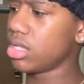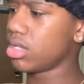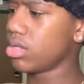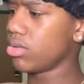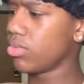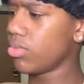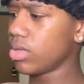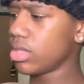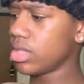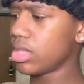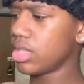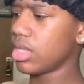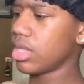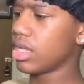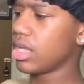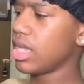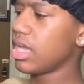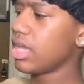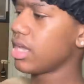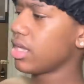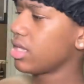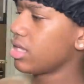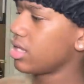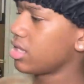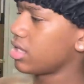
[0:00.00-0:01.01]
What the
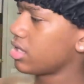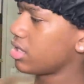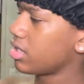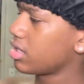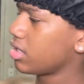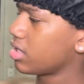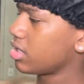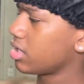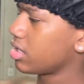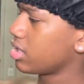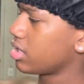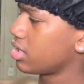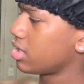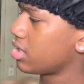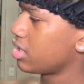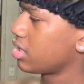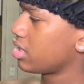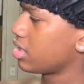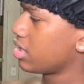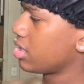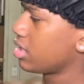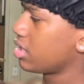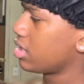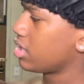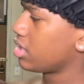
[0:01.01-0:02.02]
heck?
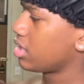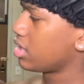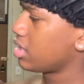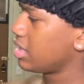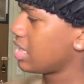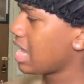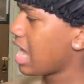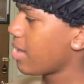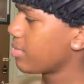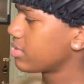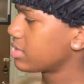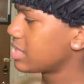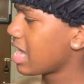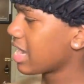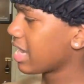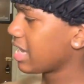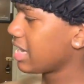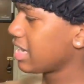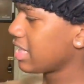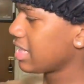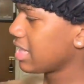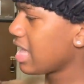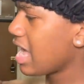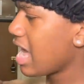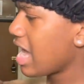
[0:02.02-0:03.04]
Now it's not
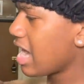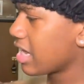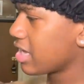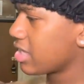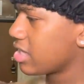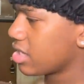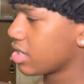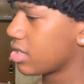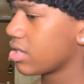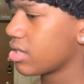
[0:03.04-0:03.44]
getting locked.